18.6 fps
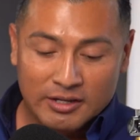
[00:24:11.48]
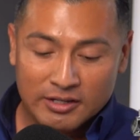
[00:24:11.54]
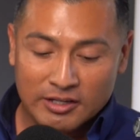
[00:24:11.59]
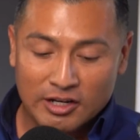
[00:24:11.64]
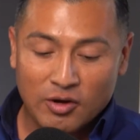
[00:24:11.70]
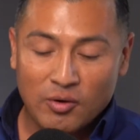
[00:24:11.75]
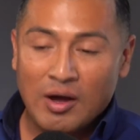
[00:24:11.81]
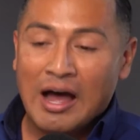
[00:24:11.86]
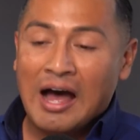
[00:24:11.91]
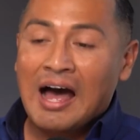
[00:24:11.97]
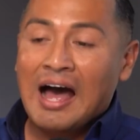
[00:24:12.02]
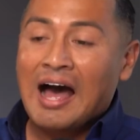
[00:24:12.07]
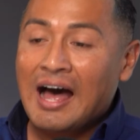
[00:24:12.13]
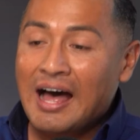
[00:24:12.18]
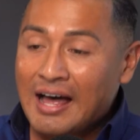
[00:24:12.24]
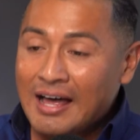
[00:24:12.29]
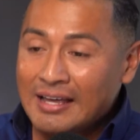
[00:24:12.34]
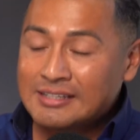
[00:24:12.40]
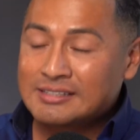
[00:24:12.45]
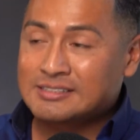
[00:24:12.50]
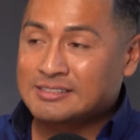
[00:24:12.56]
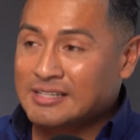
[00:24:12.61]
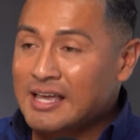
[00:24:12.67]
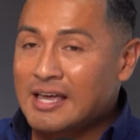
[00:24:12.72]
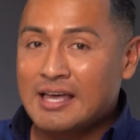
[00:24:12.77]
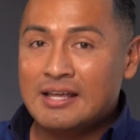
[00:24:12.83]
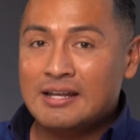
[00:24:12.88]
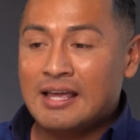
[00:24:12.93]
you know, I
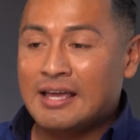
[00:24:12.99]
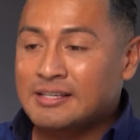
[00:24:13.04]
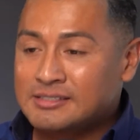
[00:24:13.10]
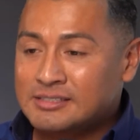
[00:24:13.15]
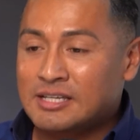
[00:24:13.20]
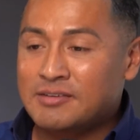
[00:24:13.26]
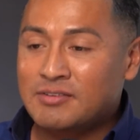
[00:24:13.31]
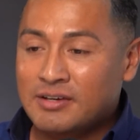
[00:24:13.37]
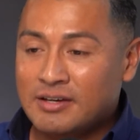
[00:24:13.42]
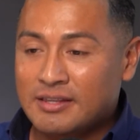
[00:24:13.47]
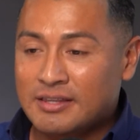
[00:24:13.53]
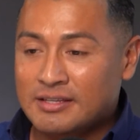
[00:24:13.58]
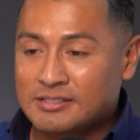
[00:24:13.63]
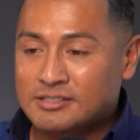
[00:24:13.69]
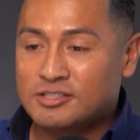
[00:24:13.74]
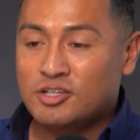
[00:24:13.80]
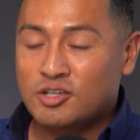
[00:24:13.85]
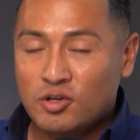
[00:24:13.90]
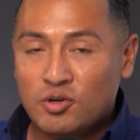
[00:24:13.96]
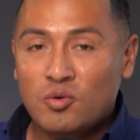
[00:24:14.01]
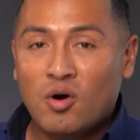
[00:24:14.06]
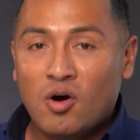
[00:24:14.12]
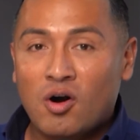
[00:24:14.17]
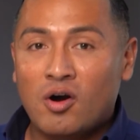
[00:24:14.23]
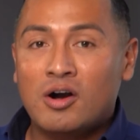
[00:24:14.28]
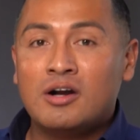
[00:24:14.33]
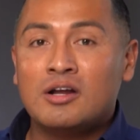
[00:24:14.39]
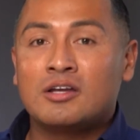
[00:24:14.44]
said, hey, Steve, look at this. You
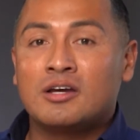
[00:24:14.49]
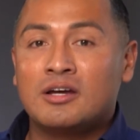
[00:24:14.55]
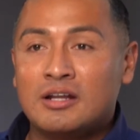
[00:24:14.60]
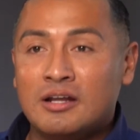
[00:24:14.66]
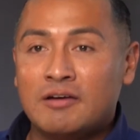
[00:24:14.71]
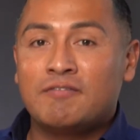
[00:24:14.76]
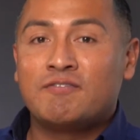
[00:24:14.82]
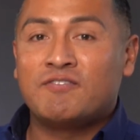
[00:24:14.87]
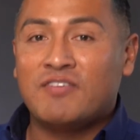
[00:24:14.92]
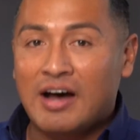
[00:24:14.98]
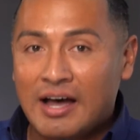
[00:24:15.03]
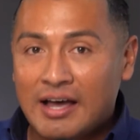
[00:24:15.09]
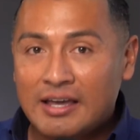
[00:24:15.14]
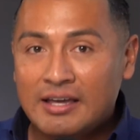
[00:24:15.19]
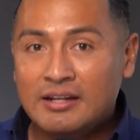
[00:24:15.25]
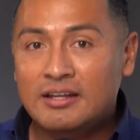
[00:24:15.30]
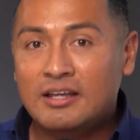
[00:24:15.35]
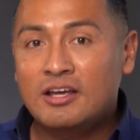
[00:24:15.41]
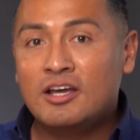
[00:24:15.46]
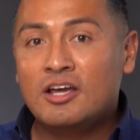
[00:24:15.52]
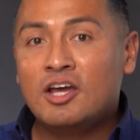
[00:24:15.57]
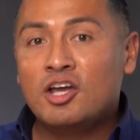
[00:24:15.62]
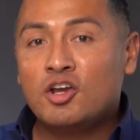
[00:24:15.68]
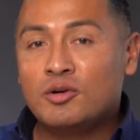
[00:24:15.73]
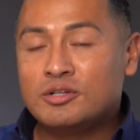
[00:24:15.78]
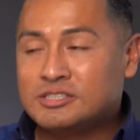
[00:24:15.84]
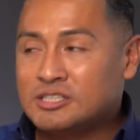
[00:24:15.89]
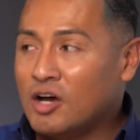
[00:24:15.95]
are going to find
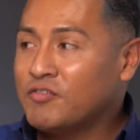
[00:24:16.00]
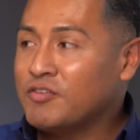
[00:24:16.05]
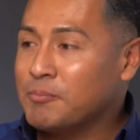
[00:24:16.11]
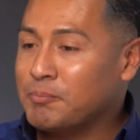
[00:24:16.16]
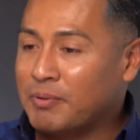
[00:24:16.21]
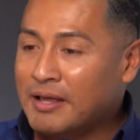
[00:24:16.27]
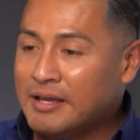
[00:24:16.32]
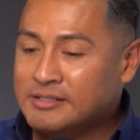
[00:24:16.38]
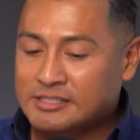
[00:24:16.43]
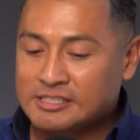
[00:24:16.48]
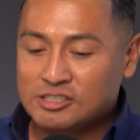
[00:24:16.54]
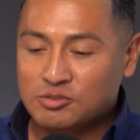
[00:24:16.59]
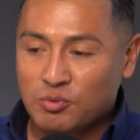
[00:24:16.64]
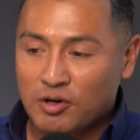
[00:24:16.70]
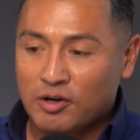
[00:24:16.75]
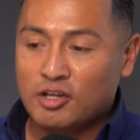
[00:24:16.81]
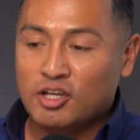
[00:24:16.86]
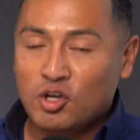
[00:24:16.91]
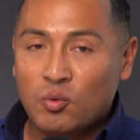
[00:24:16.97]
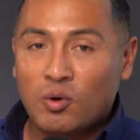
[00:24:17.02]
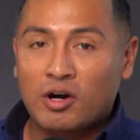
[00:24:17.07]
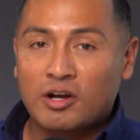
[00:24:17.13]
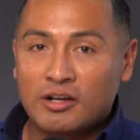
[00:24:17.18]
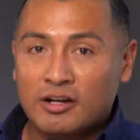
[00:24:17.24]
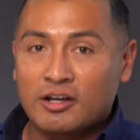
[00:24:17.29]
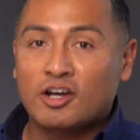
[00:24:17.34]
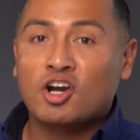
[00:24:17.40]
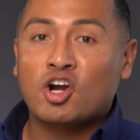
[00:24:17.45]
yourself in places where you are
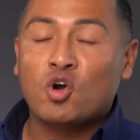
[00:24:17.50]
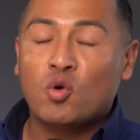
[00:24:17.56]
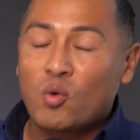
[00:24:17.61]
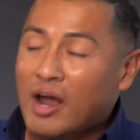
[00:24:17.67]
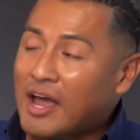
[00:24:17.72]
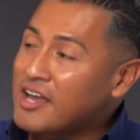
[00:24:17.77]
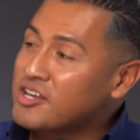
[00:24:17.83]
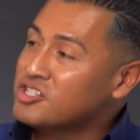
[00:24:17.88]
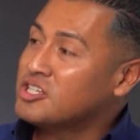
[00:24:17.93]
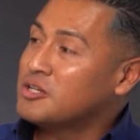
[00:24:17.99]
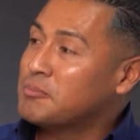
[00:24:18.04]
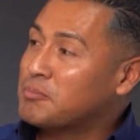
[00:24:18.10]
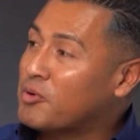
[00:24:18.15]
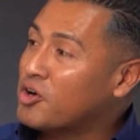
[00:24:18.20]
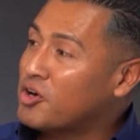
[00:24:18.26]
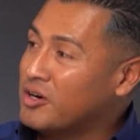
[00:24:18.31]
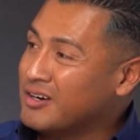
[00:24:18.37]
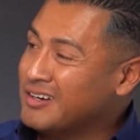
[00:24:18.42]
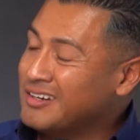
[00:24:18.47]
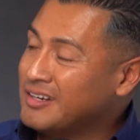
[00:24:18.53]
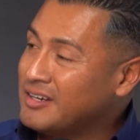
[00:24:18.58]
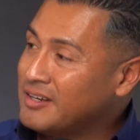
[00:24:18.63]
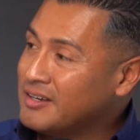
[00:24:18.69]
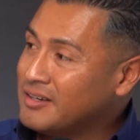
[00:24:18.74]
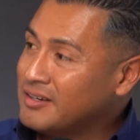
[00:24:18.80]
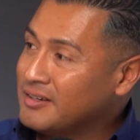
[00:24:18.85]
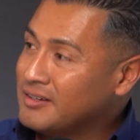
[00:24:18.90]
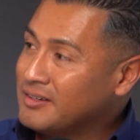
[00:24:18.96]
going to crash and burn,
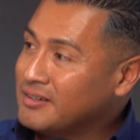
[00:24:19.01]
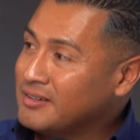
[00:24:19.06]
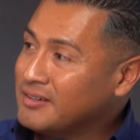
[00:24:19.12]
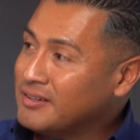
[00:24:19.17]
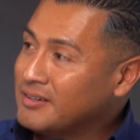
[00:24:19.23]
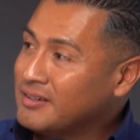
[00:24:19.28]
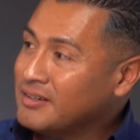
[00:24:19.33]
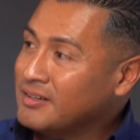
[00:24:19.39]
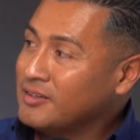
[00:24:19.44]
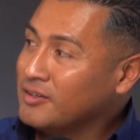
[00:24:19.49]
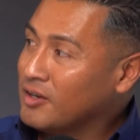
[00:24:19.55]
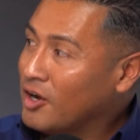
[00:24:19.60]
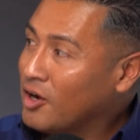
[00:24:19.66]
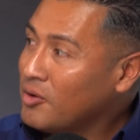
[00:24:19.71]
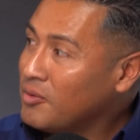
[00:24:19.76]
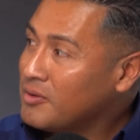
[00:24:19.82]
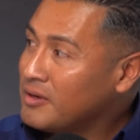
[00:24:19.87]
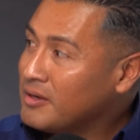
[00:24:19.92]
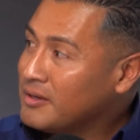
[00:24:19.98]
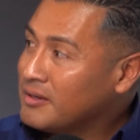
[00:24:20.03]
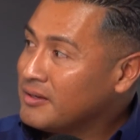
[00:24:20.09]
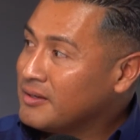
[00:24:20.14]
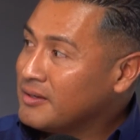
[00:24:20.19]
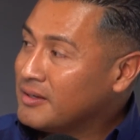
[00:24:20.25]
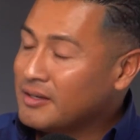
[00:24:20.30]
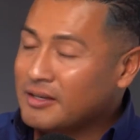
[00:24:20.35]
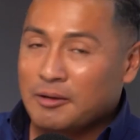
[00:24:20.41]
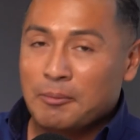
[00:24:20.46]
hmm. you know?
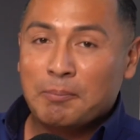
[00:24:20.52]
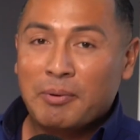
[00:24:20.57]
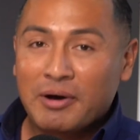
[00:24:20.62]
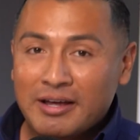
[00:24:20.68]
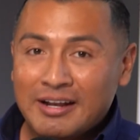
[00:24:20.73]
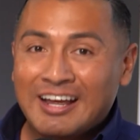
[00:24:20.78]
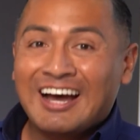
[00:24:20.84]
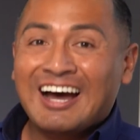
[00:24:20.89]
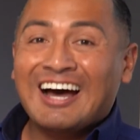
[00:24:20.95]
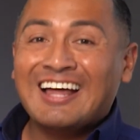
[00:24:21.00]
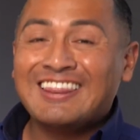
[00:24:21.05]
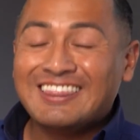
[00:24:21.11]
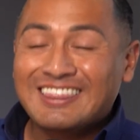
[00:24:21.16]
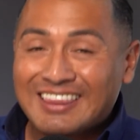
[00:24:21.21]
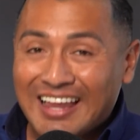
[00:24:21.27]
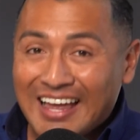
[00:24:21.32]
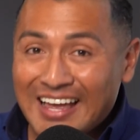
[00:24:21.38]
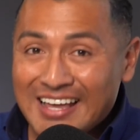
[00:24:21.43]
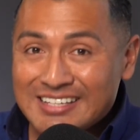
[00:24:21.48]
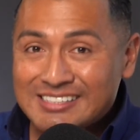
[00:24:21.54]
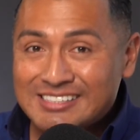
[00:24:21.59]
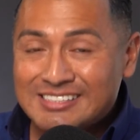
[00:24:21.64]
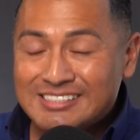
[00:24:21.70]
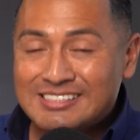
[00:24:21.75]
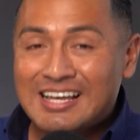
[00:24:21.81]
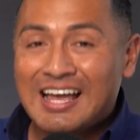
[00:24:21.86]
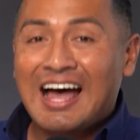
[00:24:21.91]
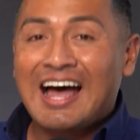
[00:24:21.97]
But
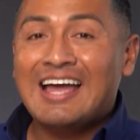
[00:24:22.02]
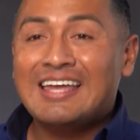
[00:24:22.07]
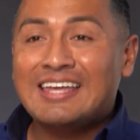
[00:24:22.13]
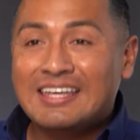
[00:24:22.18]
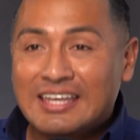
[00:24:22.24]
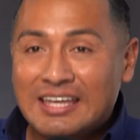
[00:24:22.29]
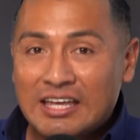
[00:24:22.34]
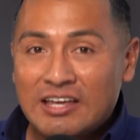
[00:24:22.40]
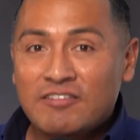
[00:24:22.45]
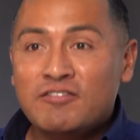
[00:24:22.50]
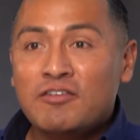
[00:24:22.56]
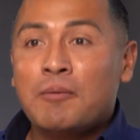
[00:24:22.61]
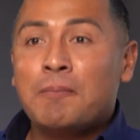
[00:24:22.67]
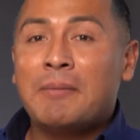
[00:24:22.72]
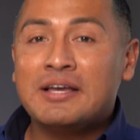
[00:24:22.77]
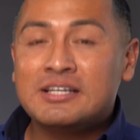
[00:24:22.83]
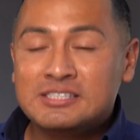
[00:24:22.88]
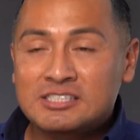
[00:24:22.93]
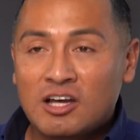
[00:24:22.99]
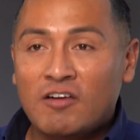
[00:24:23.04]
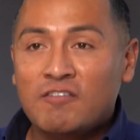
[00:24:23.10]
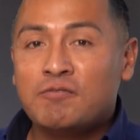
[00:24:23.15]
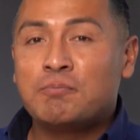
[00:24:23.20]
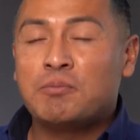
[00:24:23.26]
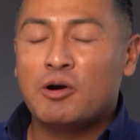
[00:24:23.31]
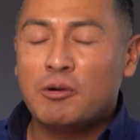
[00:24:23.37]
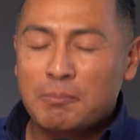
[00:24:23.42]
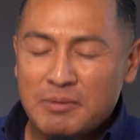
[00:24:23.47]
unless I give
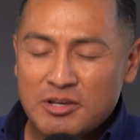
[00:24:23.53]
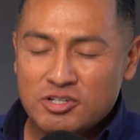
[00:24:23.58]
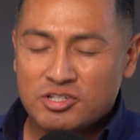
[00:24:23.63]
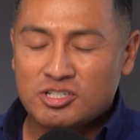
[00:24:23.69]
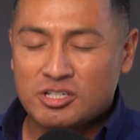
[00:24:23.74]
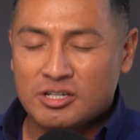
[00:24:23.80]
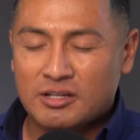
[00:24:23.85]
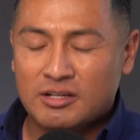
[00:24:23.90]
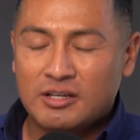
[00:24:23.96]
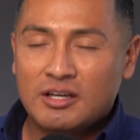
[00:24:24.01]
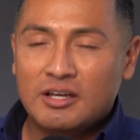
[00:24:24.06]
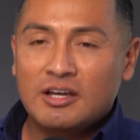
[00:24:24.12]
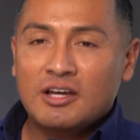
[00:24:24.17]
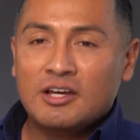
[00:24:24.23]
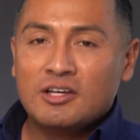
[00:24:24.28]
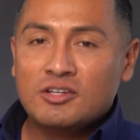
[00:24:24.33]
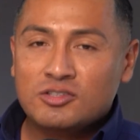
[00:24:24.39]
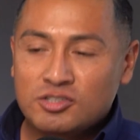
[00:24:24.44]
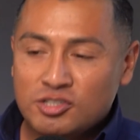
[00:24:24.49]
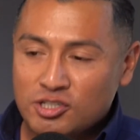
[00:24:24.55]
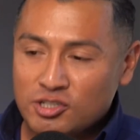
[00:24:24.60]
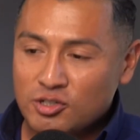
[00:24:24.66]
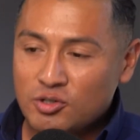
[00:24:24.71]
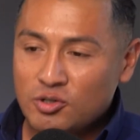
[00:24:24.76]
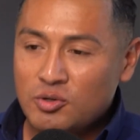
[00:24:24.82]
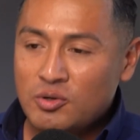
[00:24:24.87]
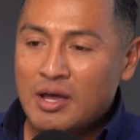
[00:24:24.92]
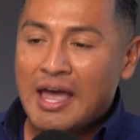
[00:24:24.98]
myself permission
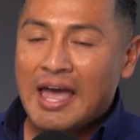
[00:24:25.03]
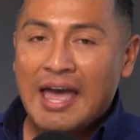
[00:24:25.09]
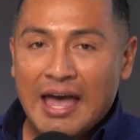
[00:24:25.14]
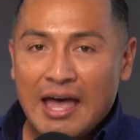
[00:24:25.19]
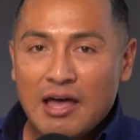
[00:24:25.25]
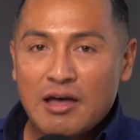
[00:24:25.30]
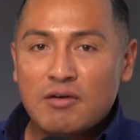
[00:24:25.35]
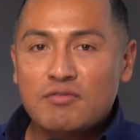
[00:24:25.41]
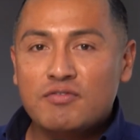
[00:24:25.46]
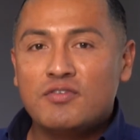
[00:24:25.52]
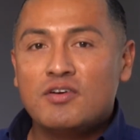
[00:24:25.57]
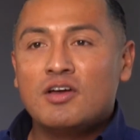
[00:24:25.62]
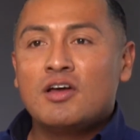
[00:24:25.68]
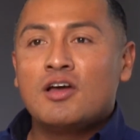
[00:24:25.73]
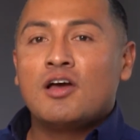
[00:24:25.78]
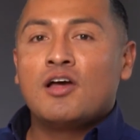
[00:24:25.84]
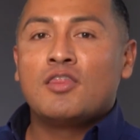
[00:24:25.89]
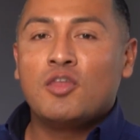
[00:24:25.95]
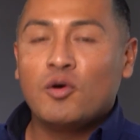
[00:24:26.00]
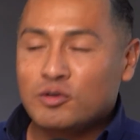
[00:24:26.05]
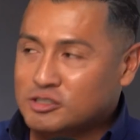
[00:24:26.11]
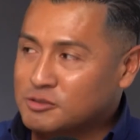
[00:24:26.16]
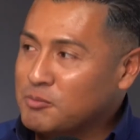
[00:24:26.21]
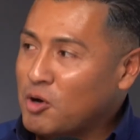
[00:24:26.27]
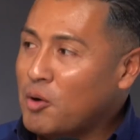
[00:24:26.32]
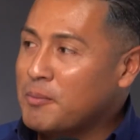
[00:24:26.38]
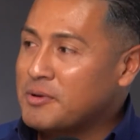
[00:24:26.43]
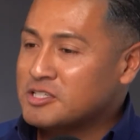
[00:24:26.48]
to have those
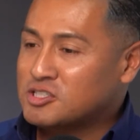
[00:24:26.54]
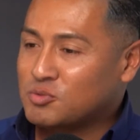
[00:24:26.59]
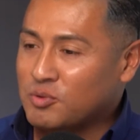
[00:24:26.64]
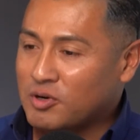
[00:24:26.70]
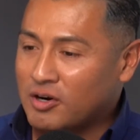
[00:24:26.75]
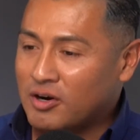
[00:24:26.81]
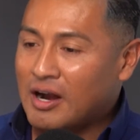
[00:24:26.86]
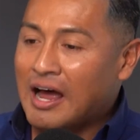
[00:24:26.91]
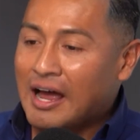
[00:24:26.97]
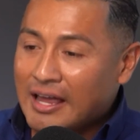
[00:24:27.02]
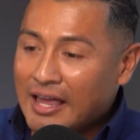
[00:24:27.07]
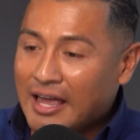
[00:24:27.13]
moments where I